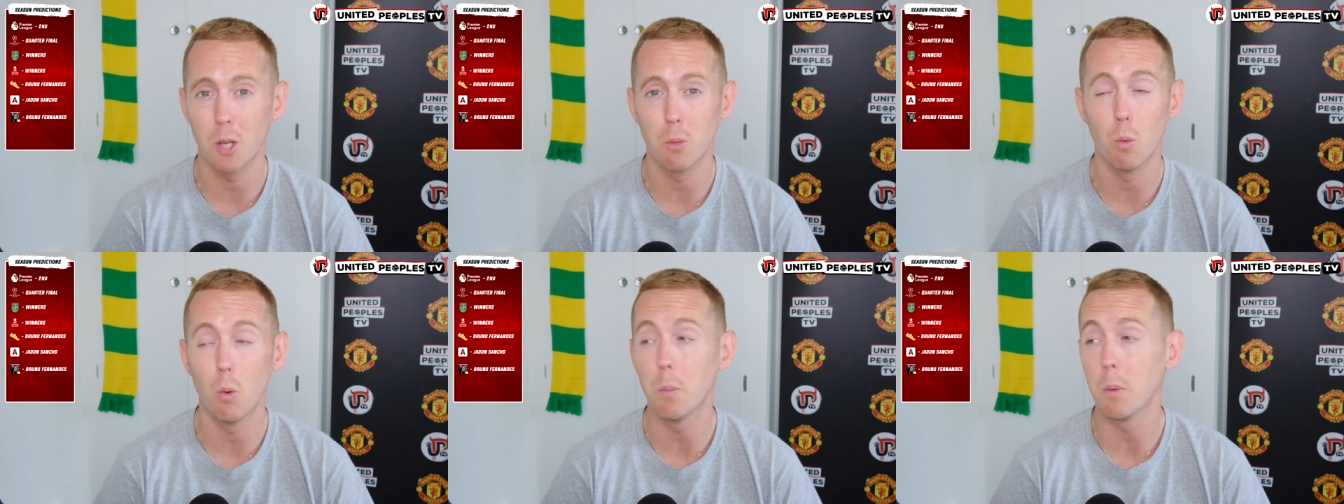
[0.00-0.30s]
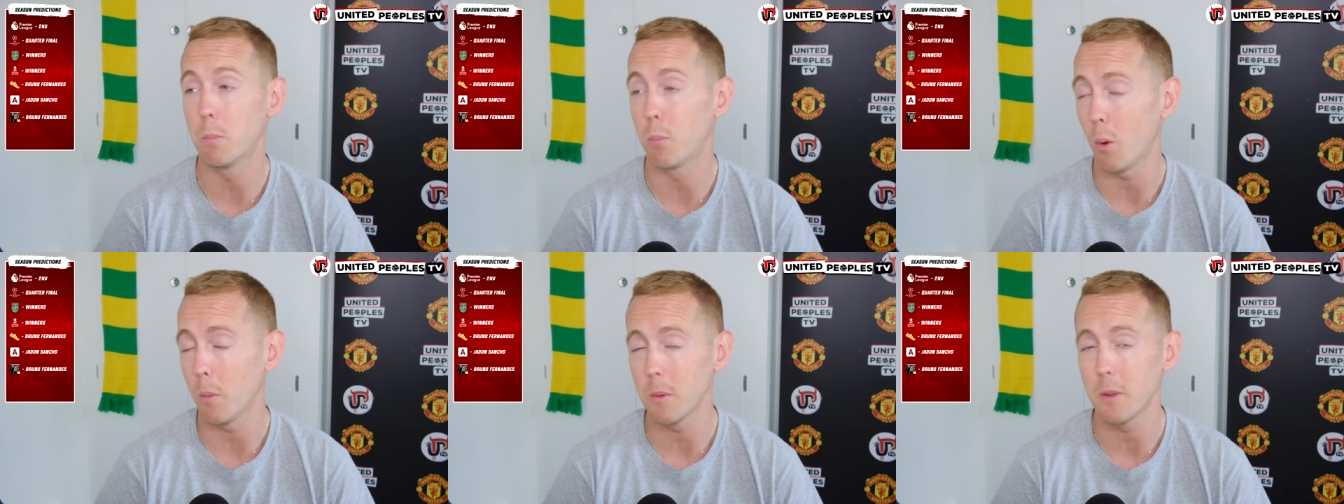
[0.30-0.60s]
We'll be
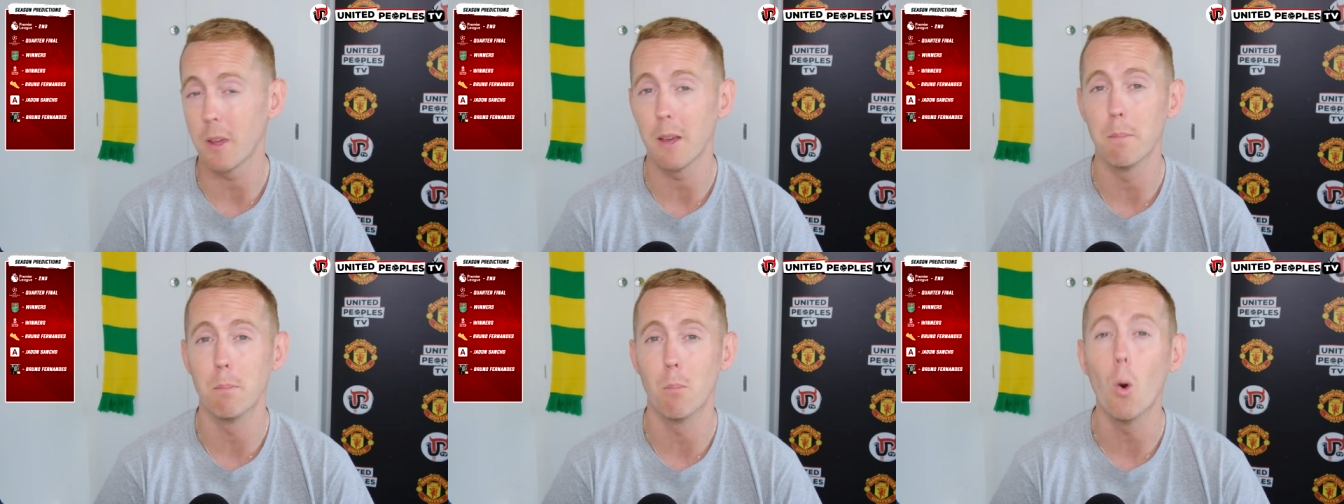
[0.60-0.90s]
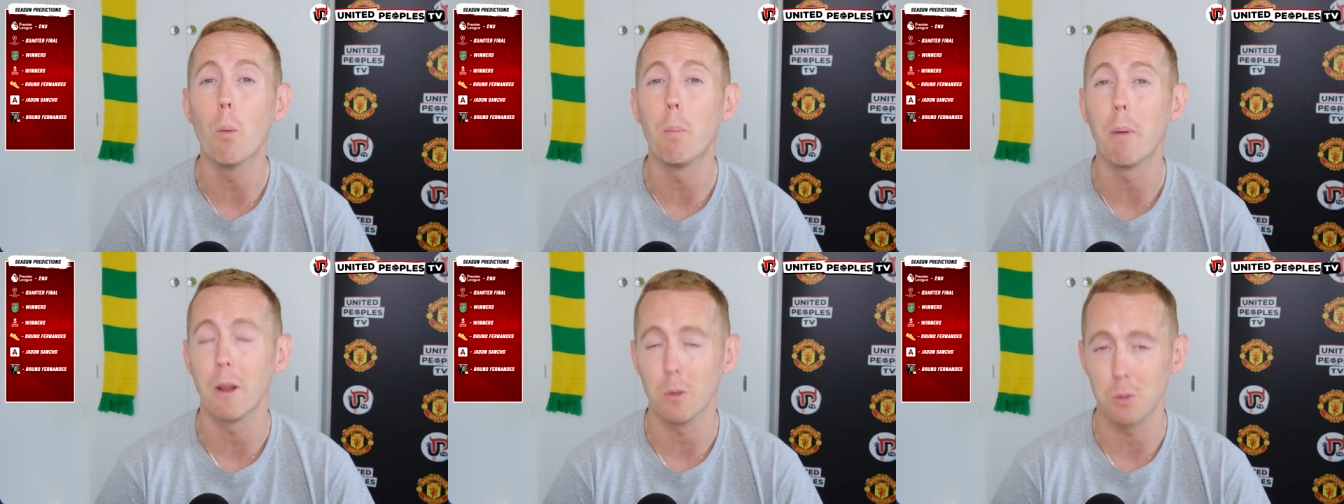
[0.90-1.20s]
probably getting
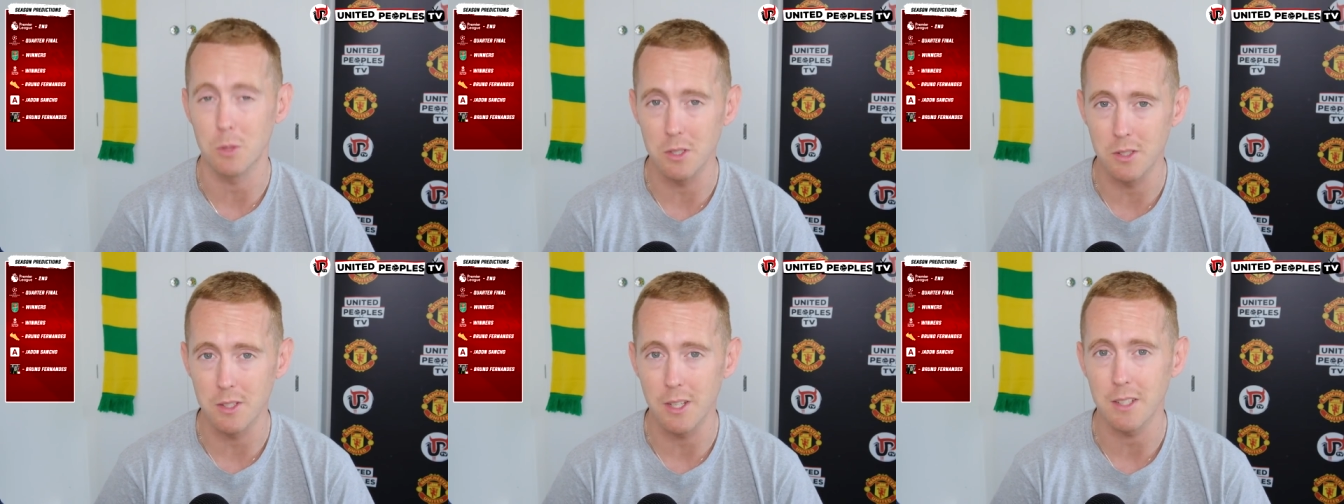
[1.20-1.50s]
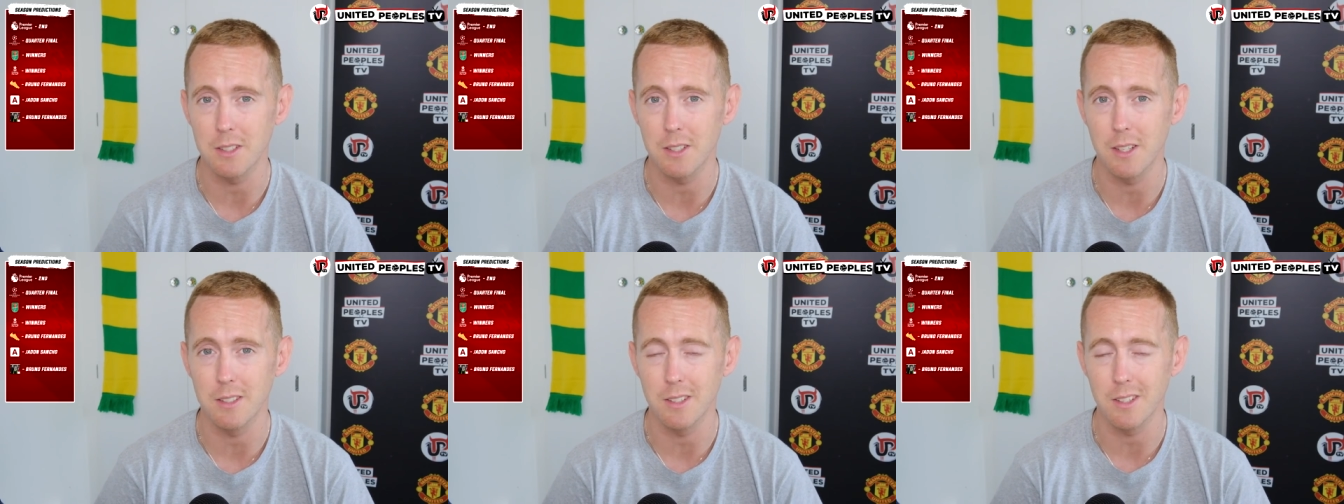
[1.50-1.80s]
more penalties
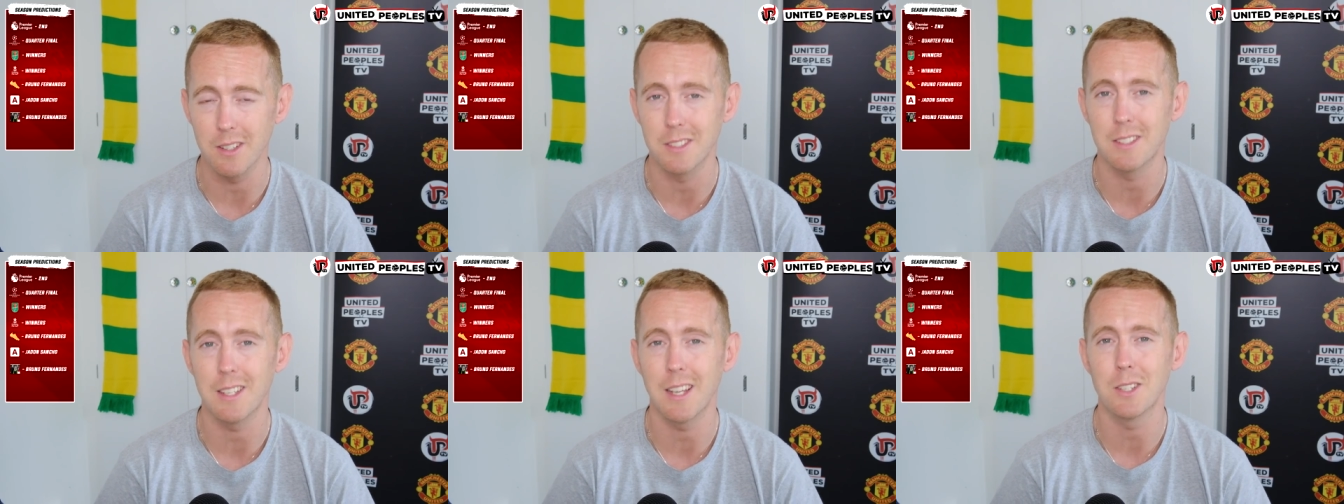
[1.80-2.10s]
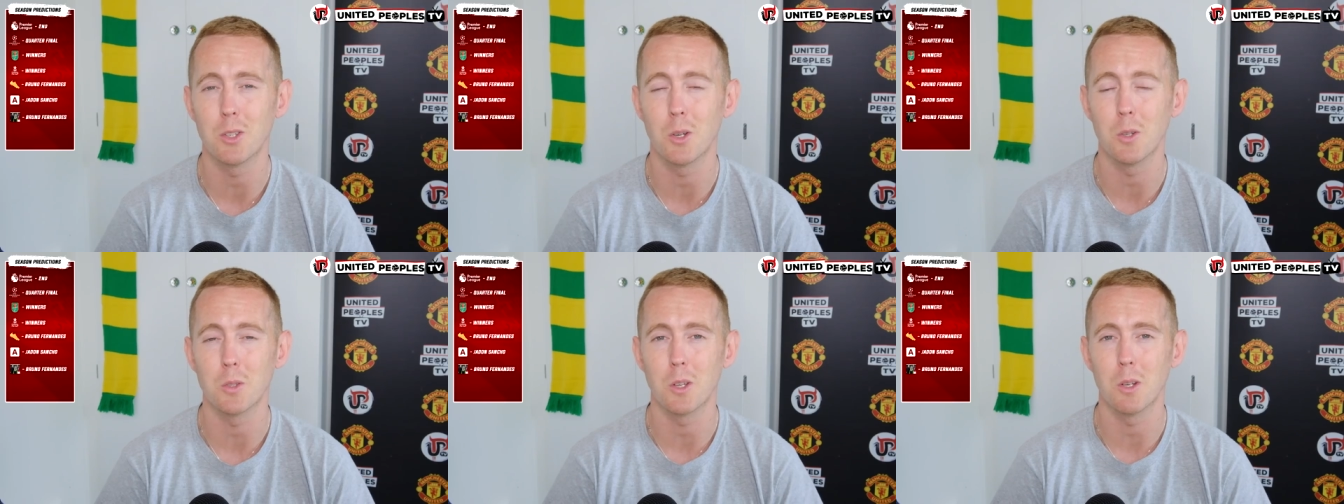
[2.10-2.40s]
next season because
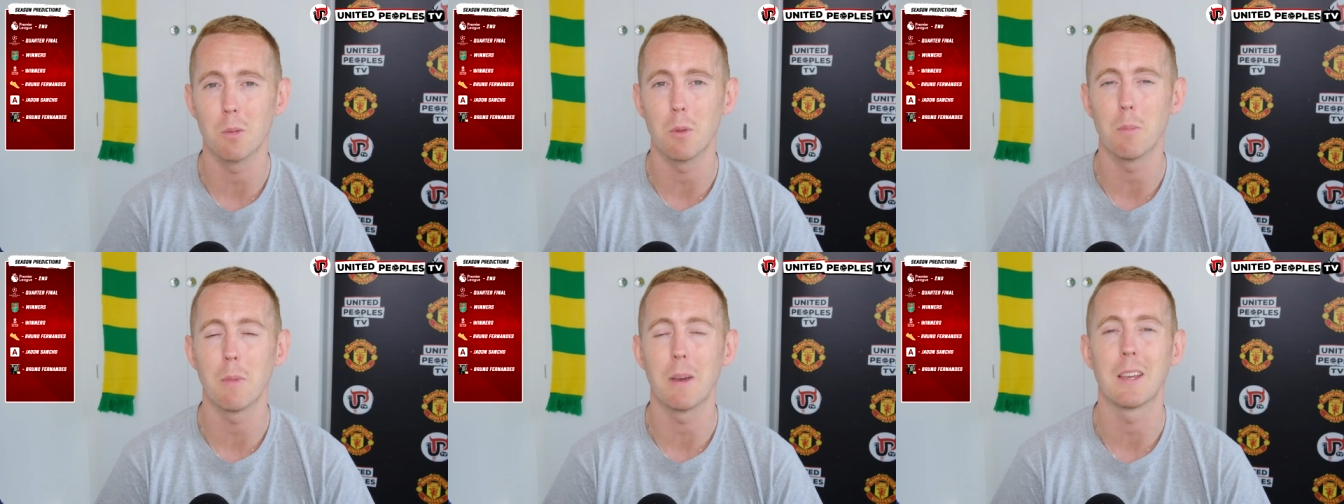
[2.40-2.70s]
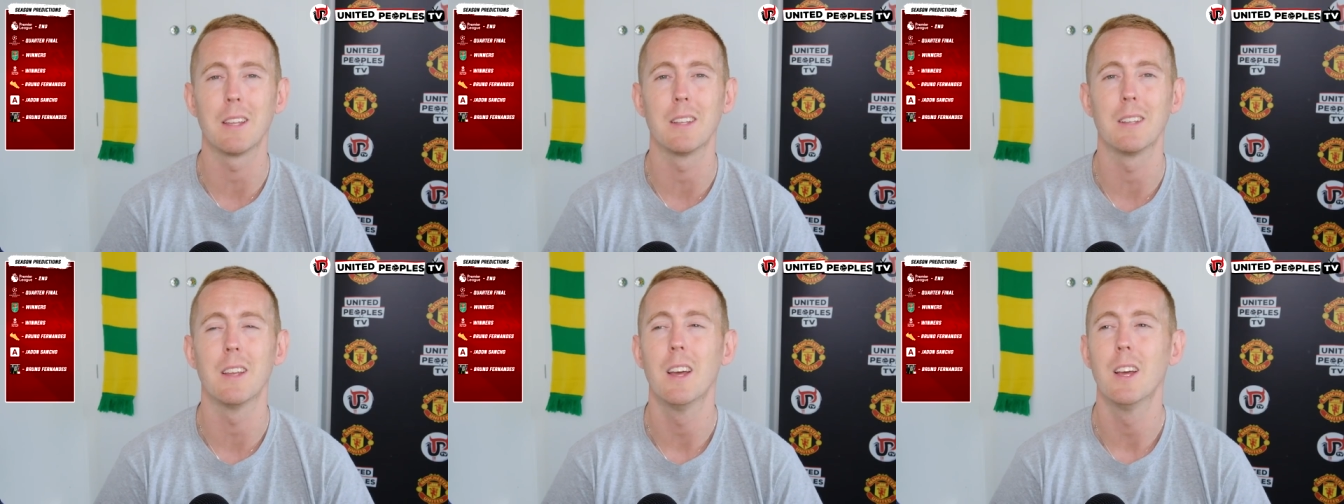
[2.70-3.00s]
Sancho is going to be
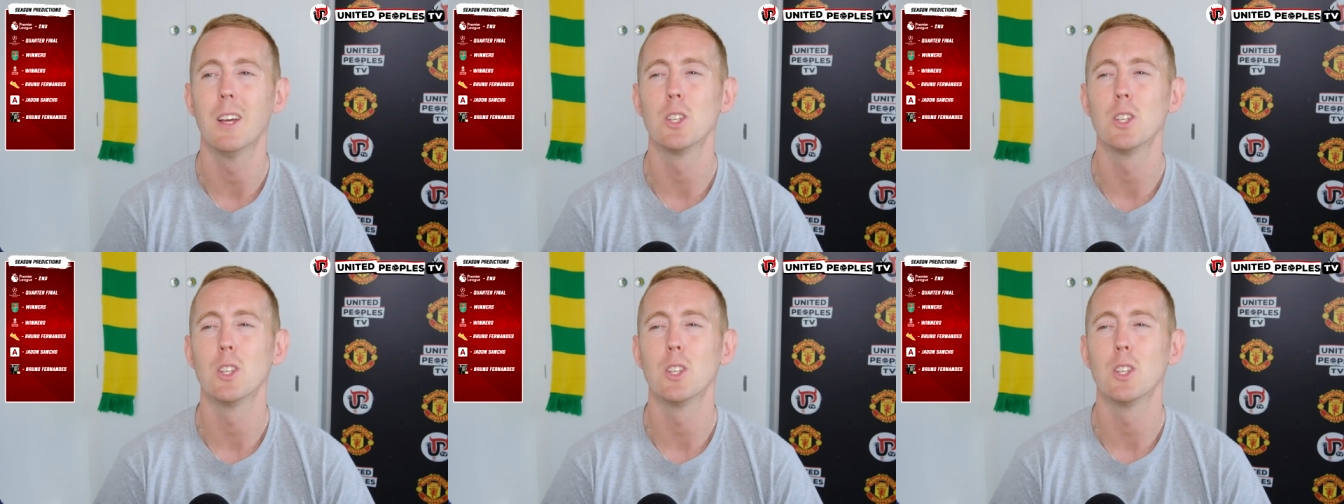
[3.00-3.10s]
making